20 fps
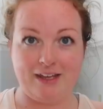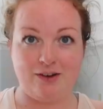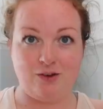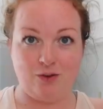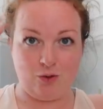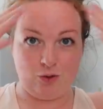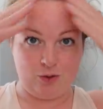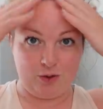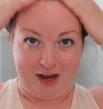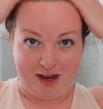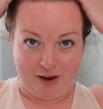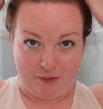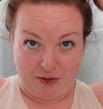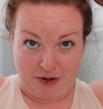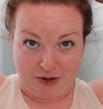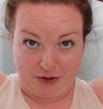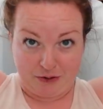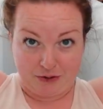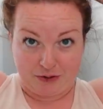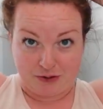Ignore how I
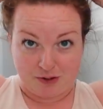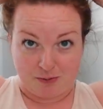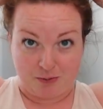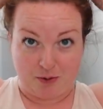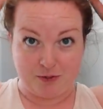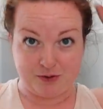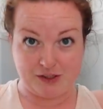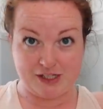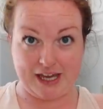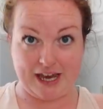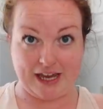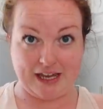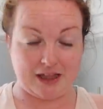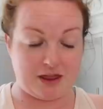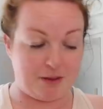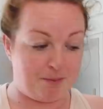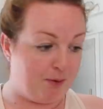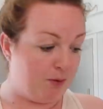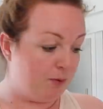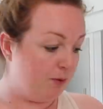look because I'm obviously getting
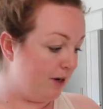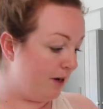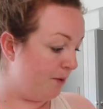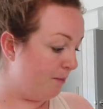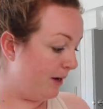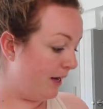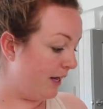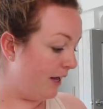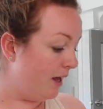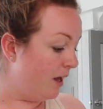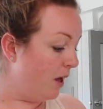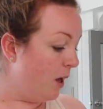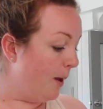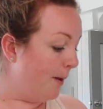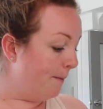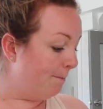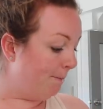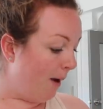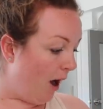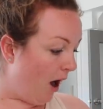in the pool in a minute
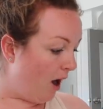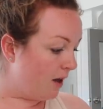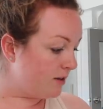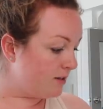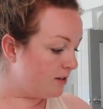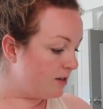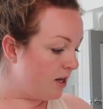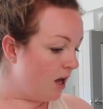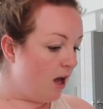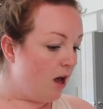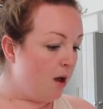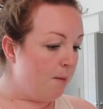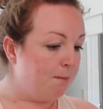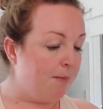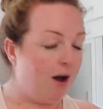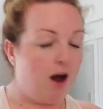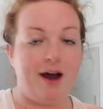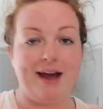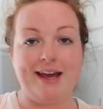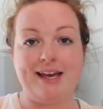but
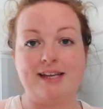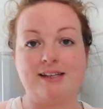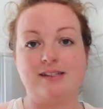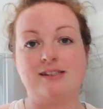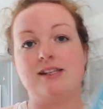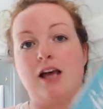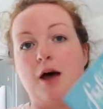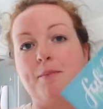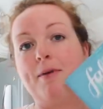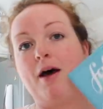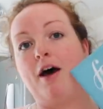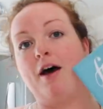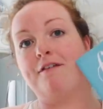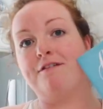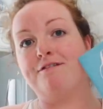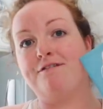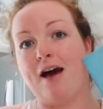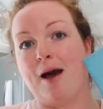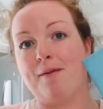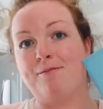my
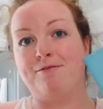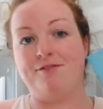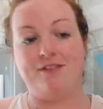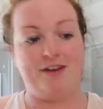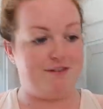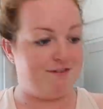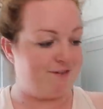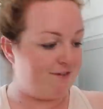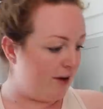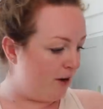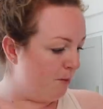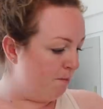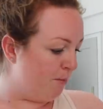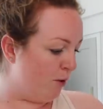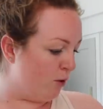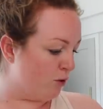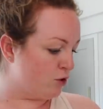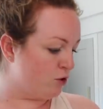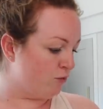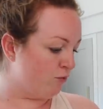summer FabFitFun
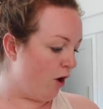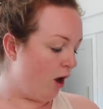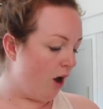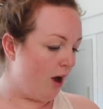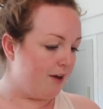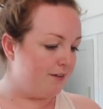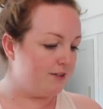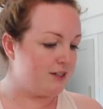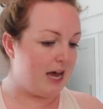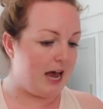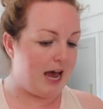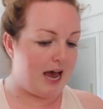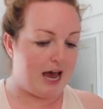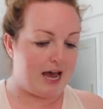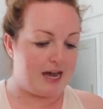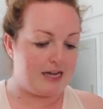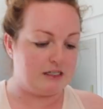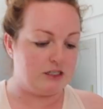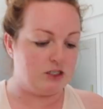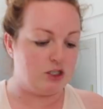box arrived
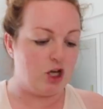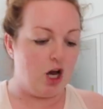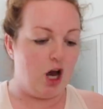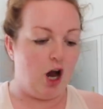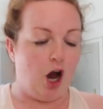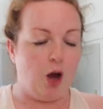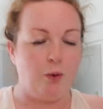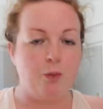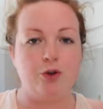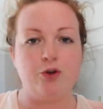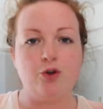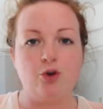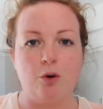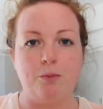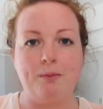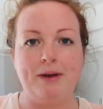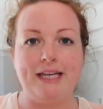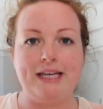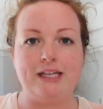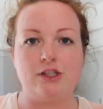and I would
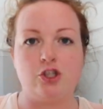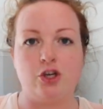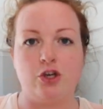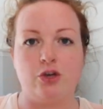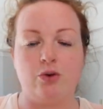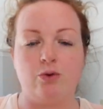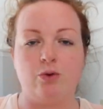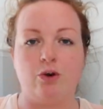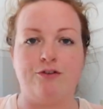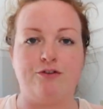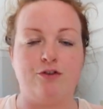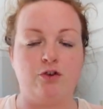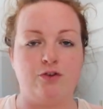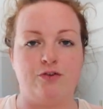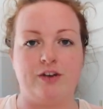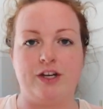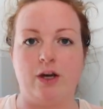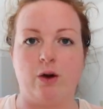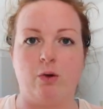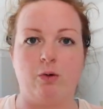normally do a full
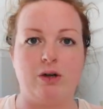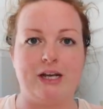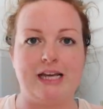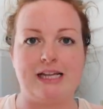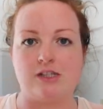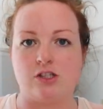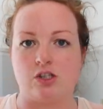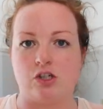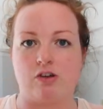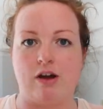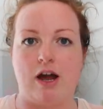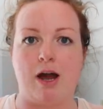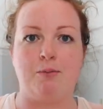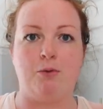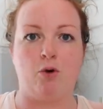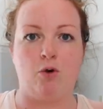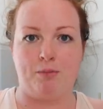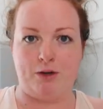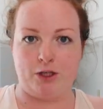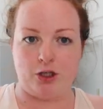video on
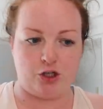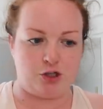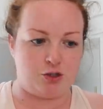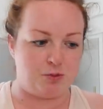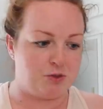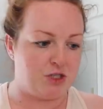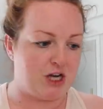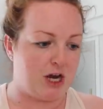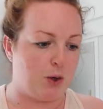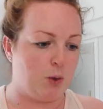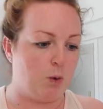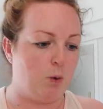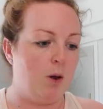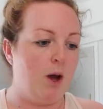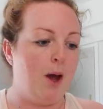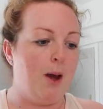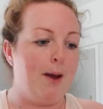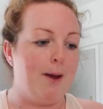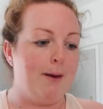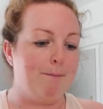Instagram or my YouTube
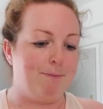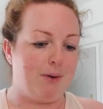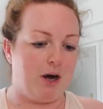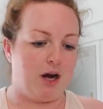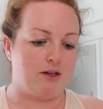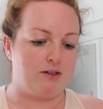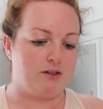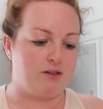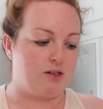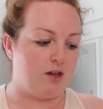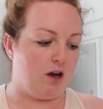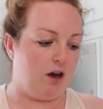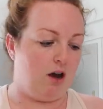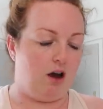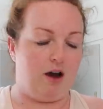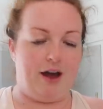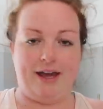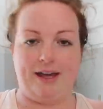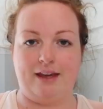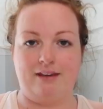channel but
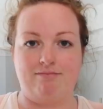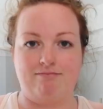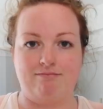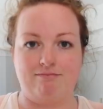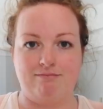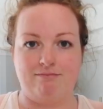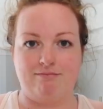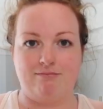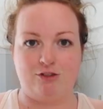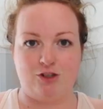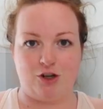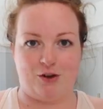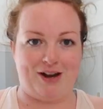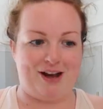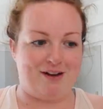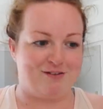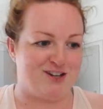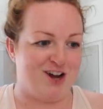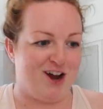I don't have